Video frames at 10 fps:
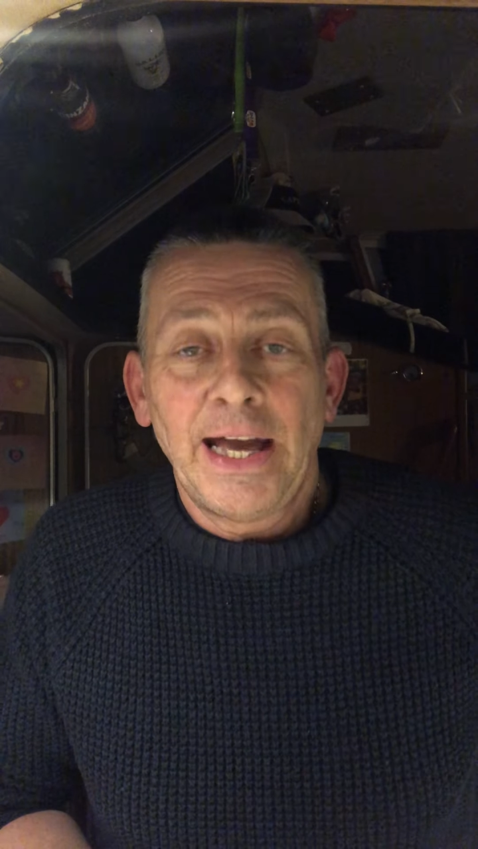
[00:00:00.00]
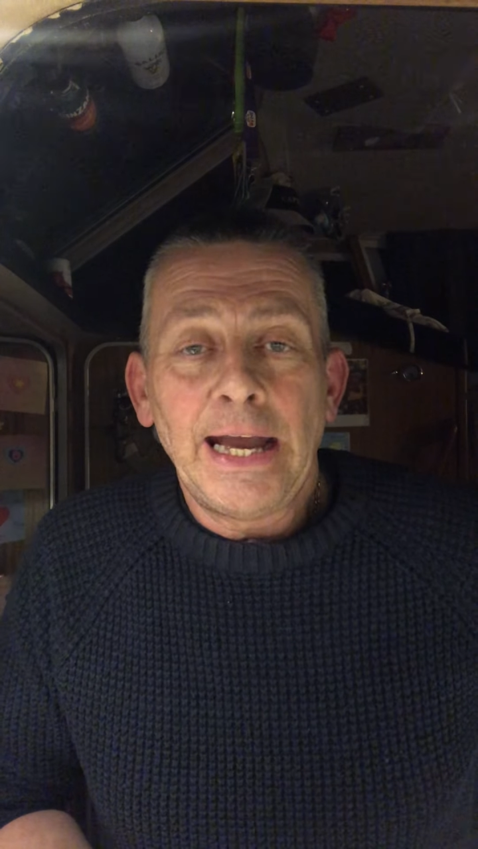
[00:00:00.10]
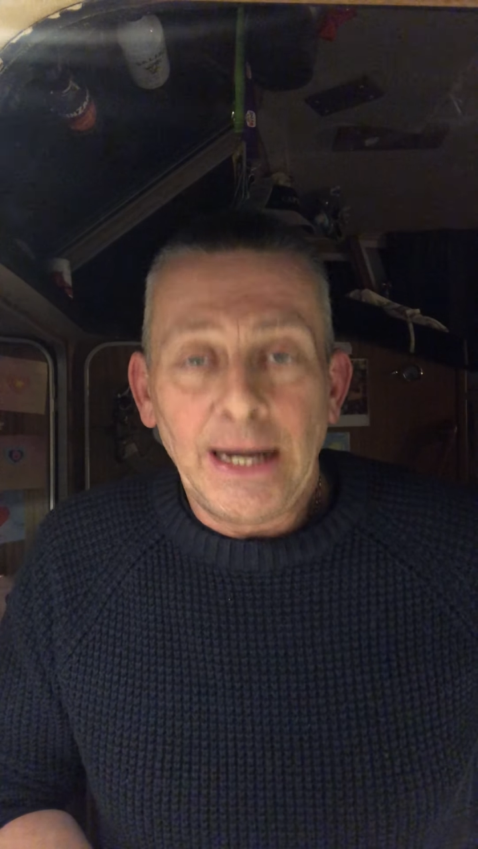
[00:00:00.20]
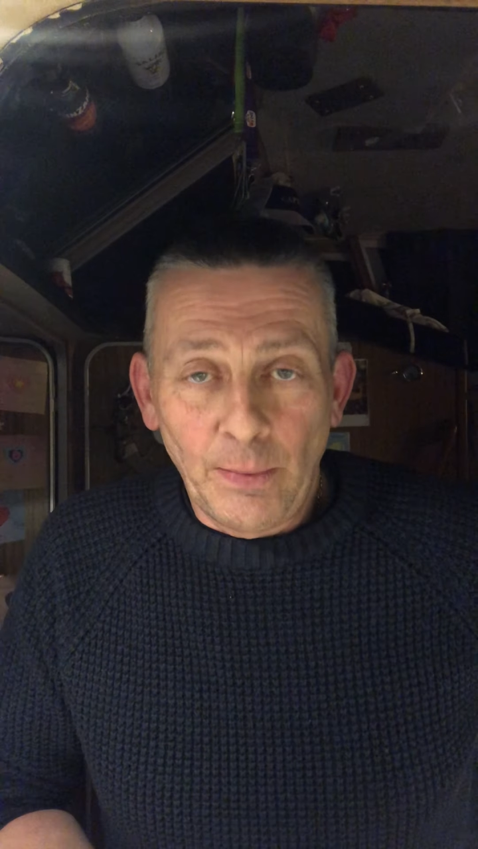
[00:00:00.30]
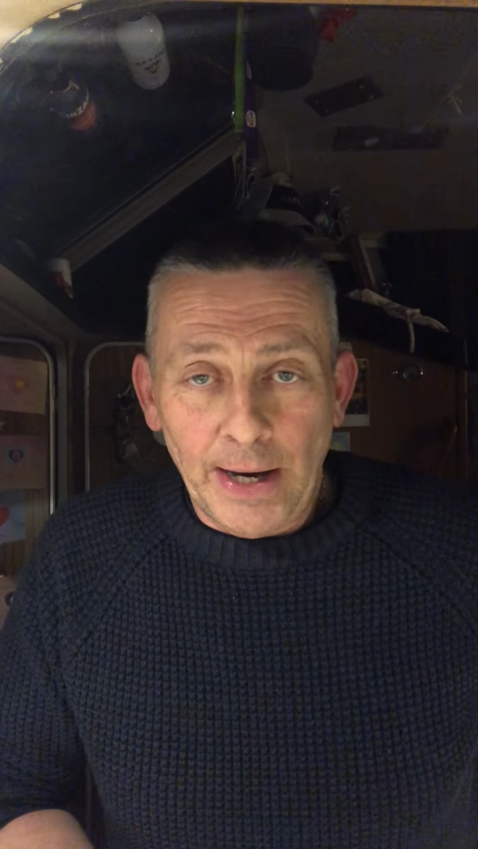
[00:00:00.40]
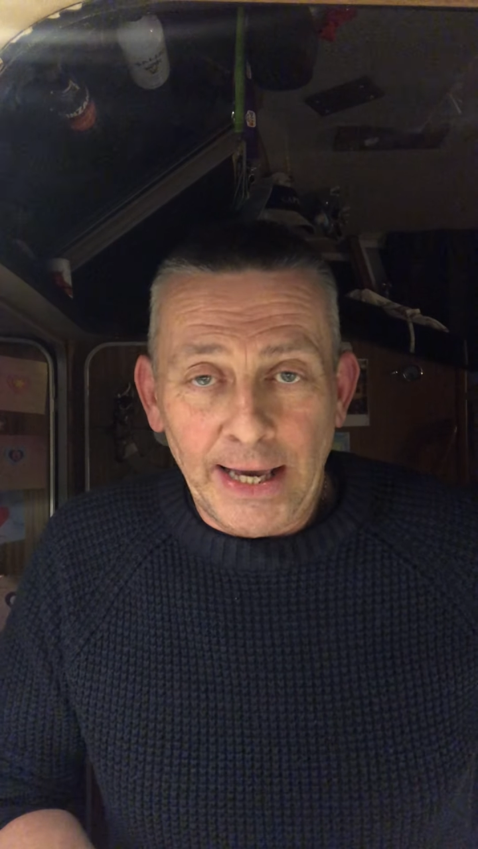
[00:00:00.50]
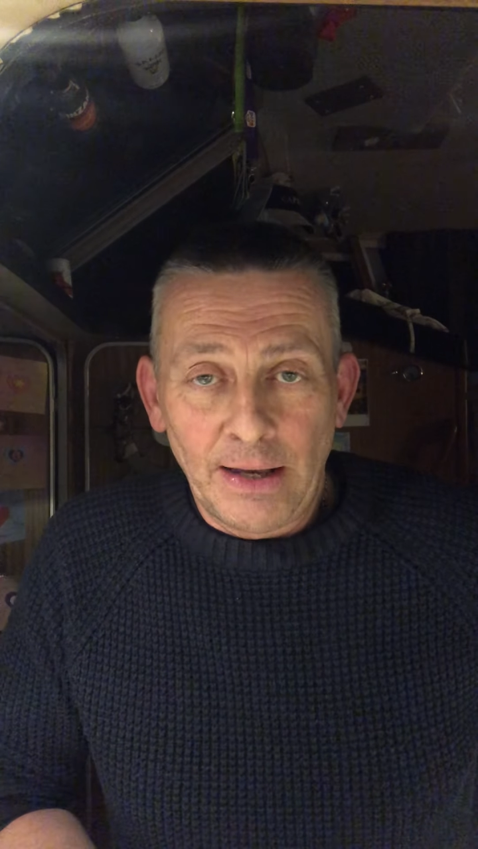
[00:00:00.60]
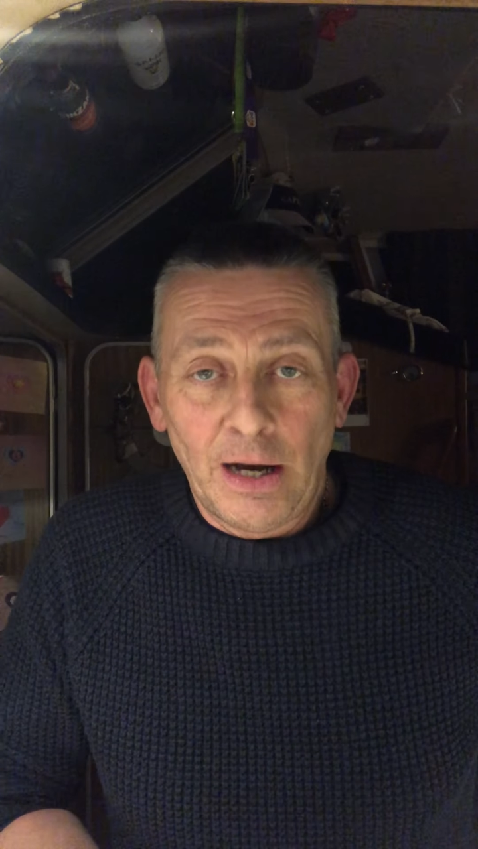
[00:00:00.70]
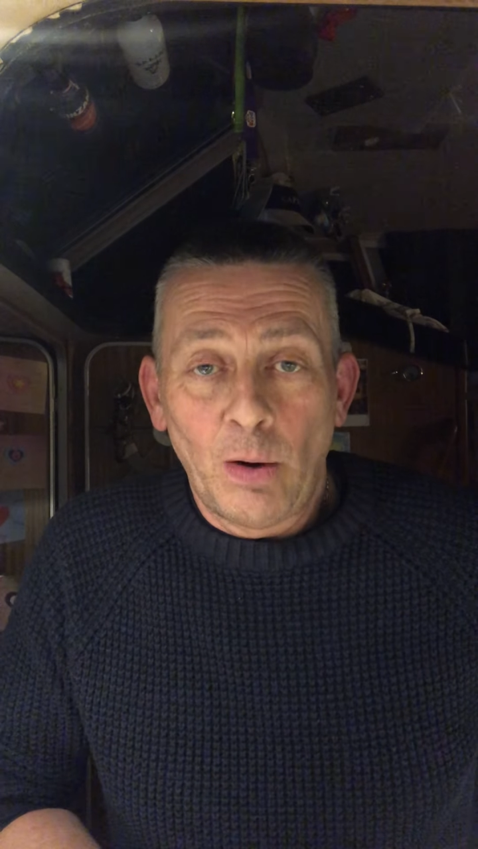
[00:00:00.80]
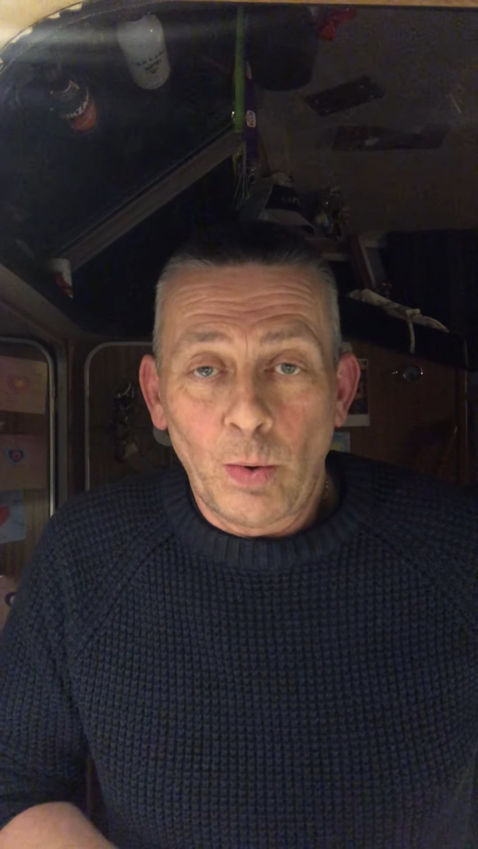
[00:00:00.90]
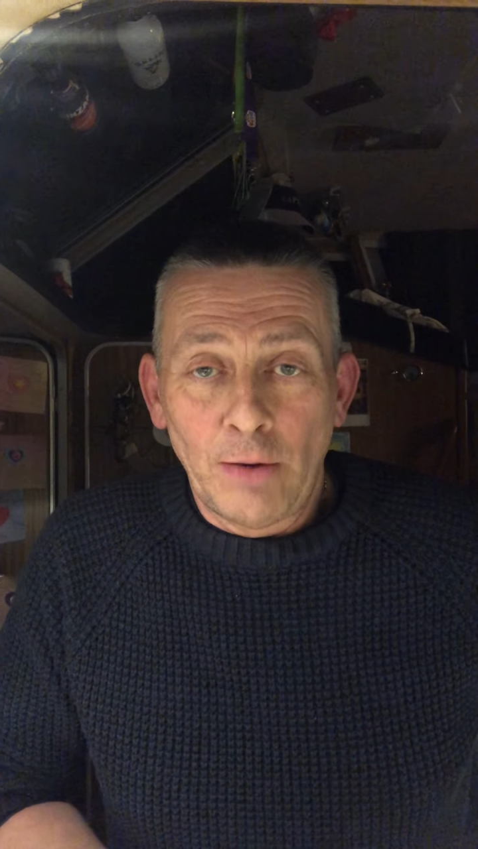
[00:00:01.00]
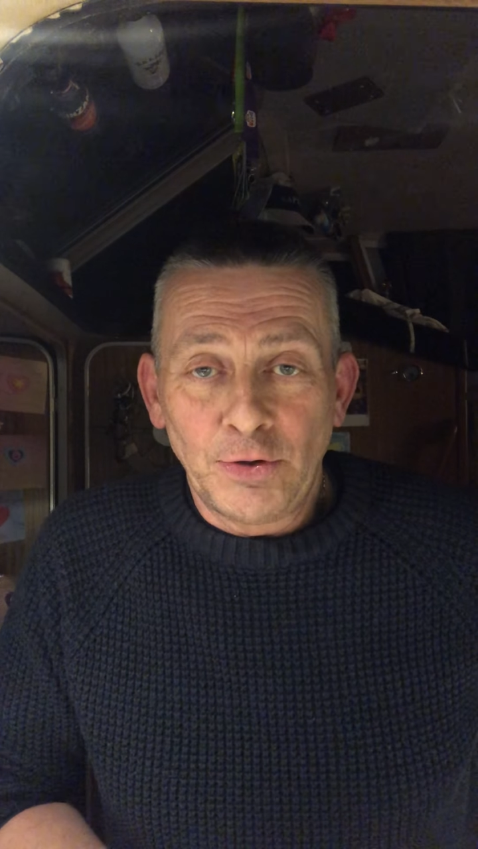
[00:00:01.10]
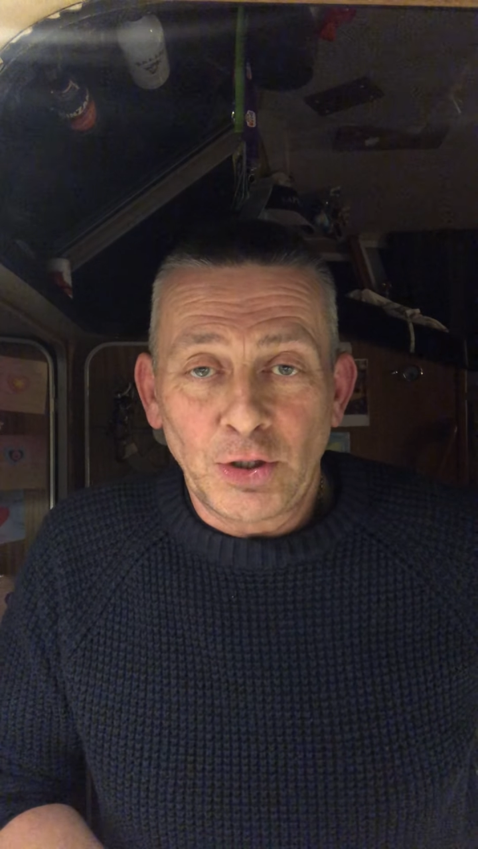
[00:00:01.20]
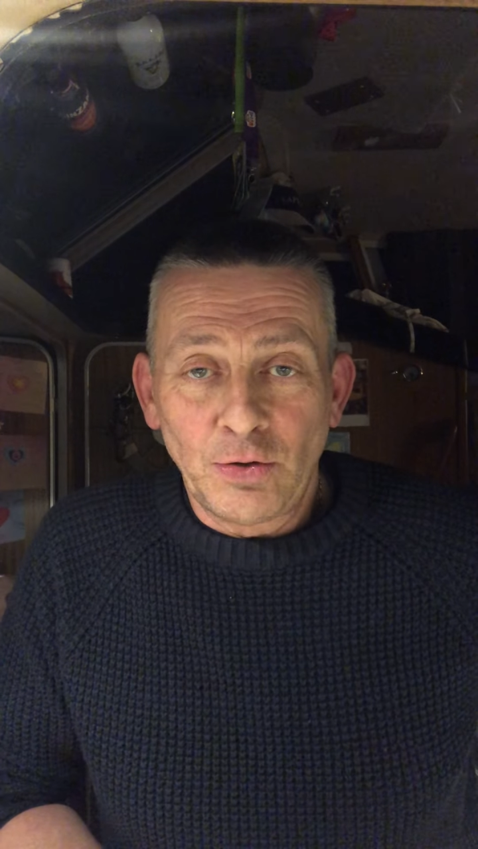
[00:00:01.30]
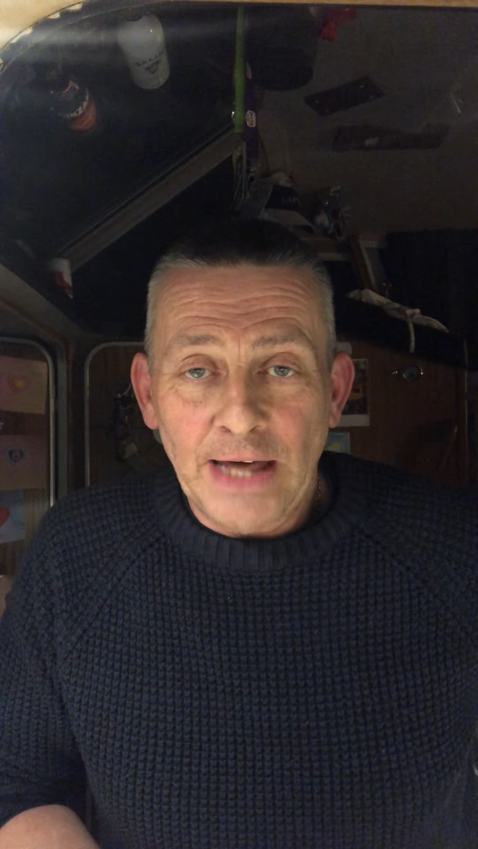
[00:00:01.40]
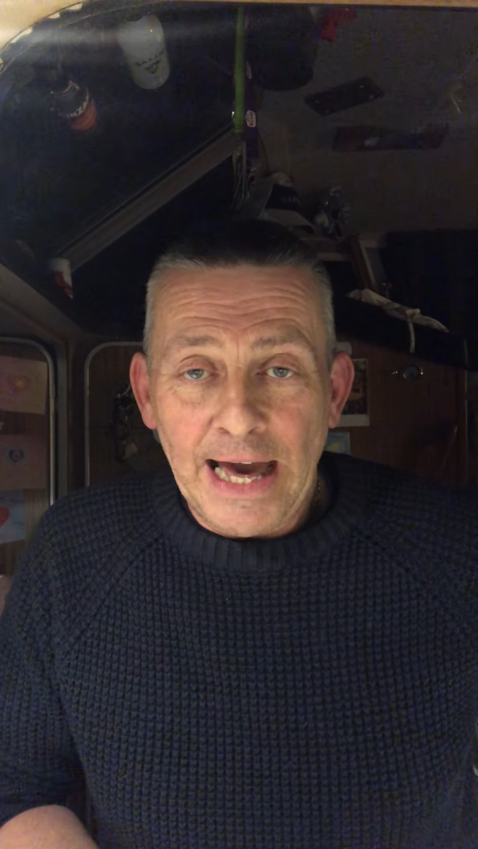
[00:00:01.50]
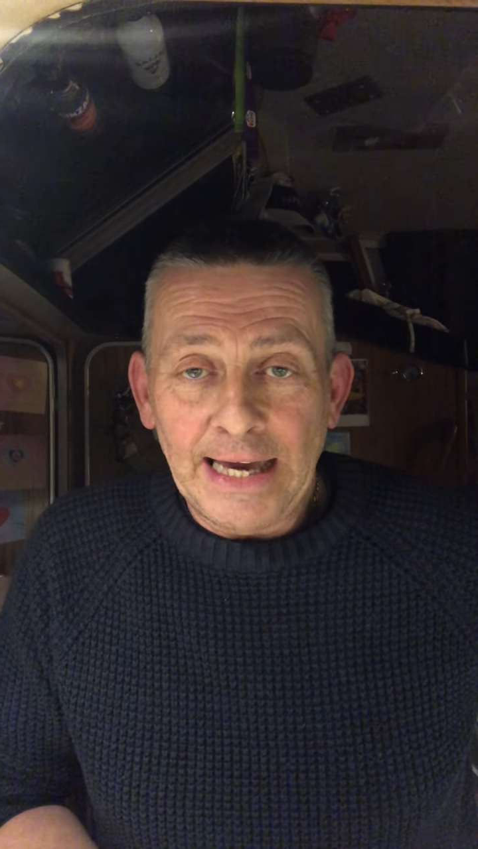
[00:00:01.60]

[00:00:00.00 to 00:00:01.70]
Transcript: Anyway, I won't do that